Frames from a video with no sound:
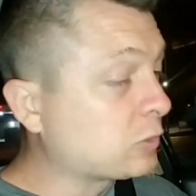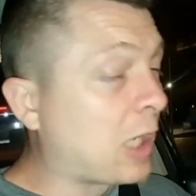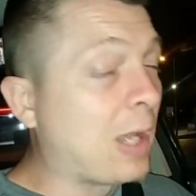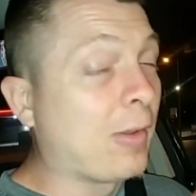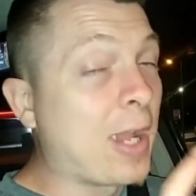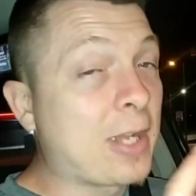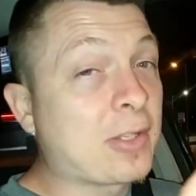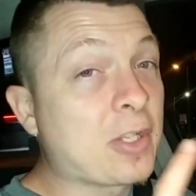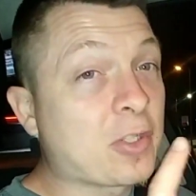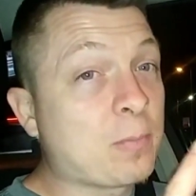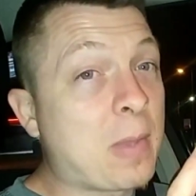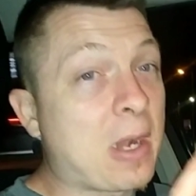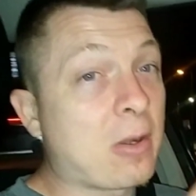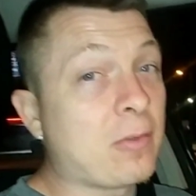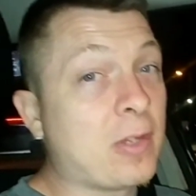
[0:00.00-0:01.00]
I like this
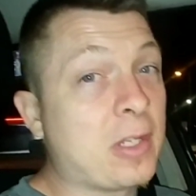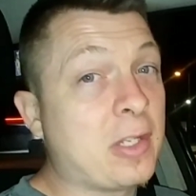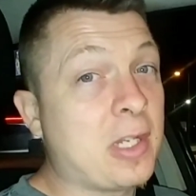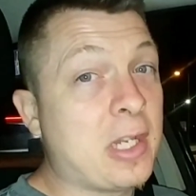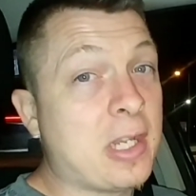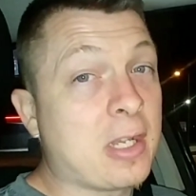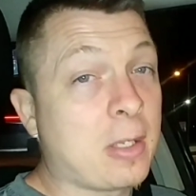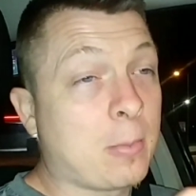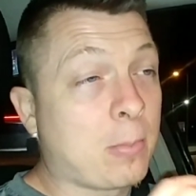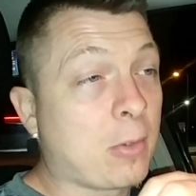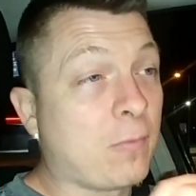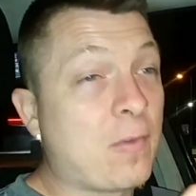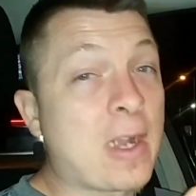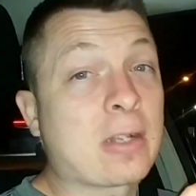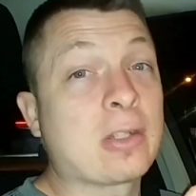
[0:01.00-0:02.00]
better than the
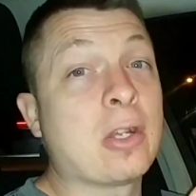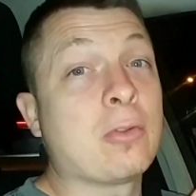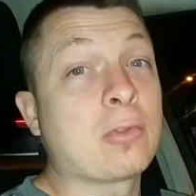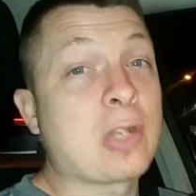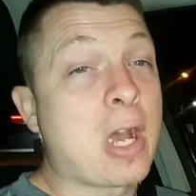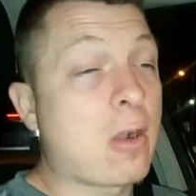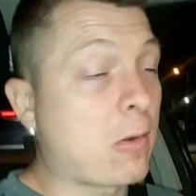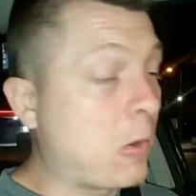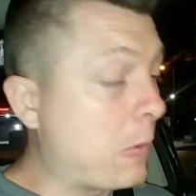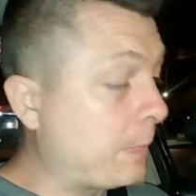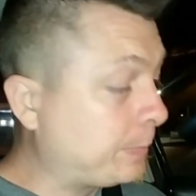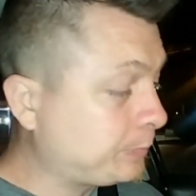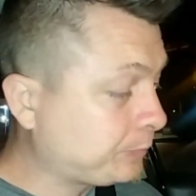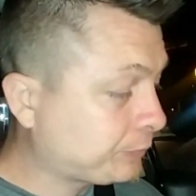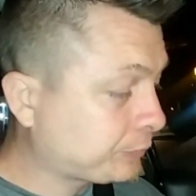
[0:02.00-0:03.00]
Perfecto Taco.
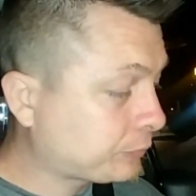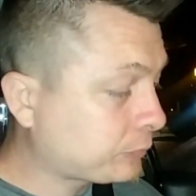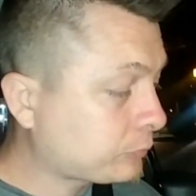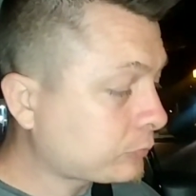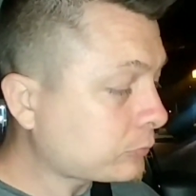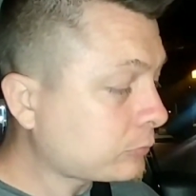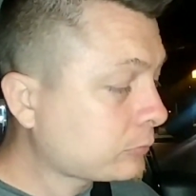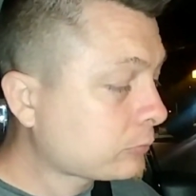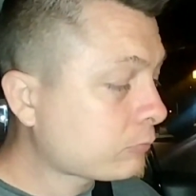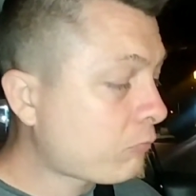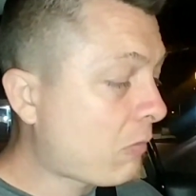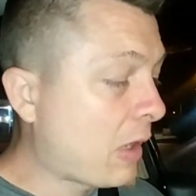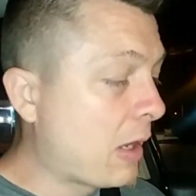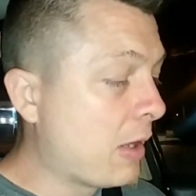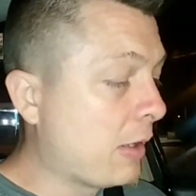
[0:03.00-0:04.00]

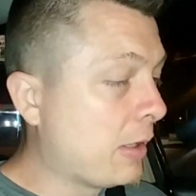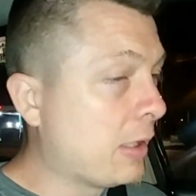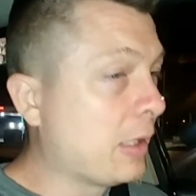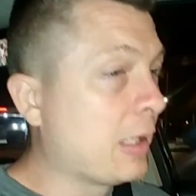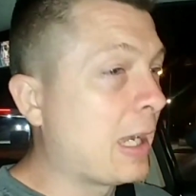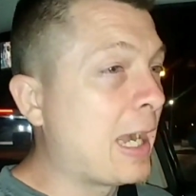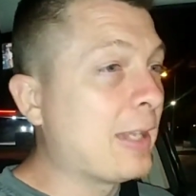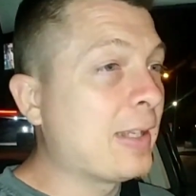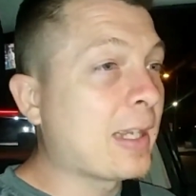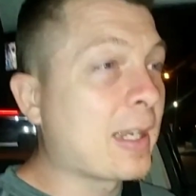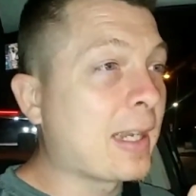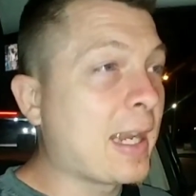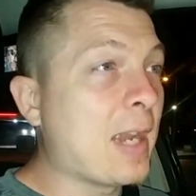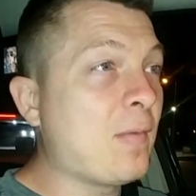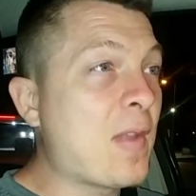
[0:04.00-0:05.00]
Taco Perfecto. I think
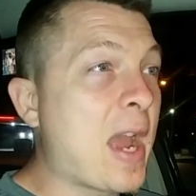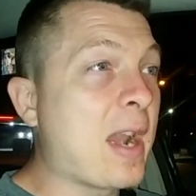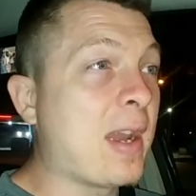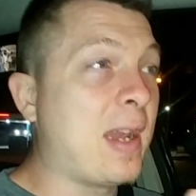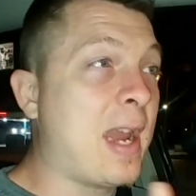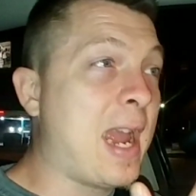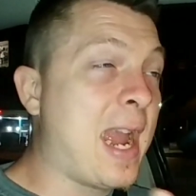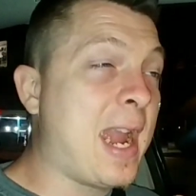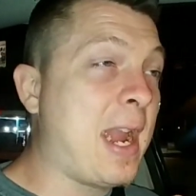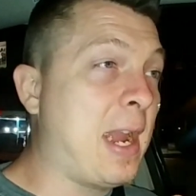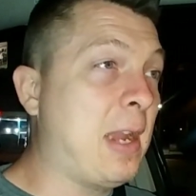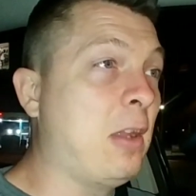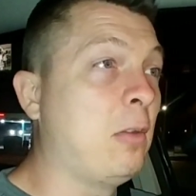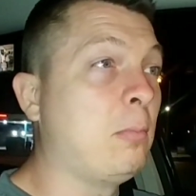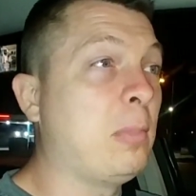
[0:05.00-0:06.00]
I gave that an
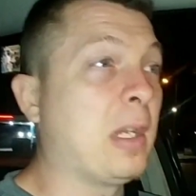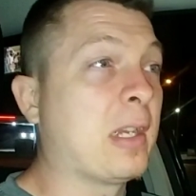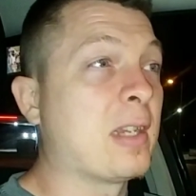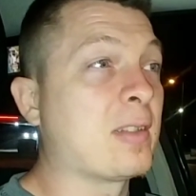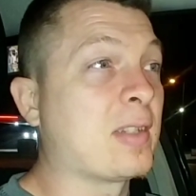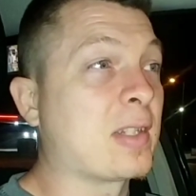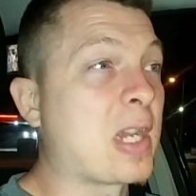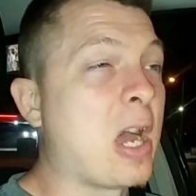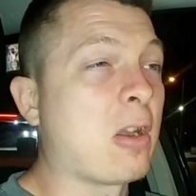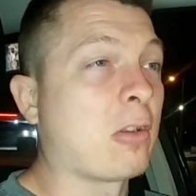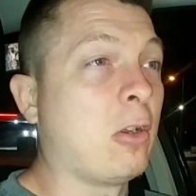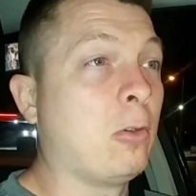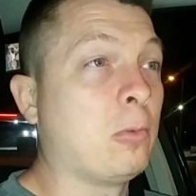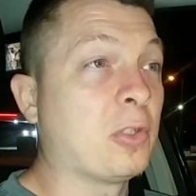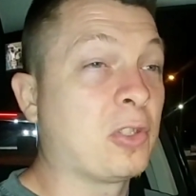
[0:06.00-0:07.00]
A because the
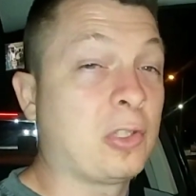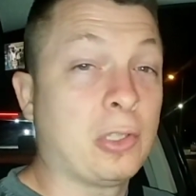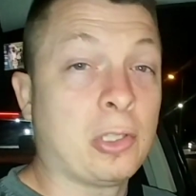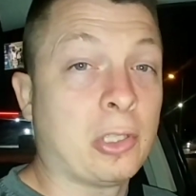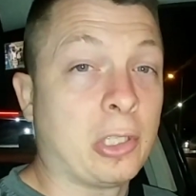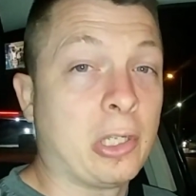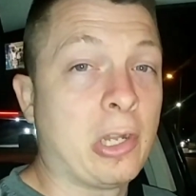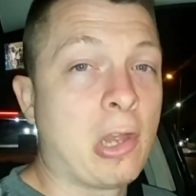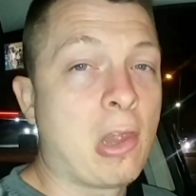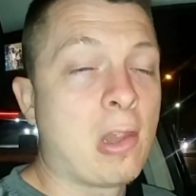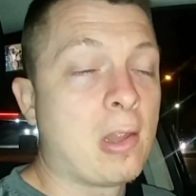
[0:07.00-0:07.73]
taco was good.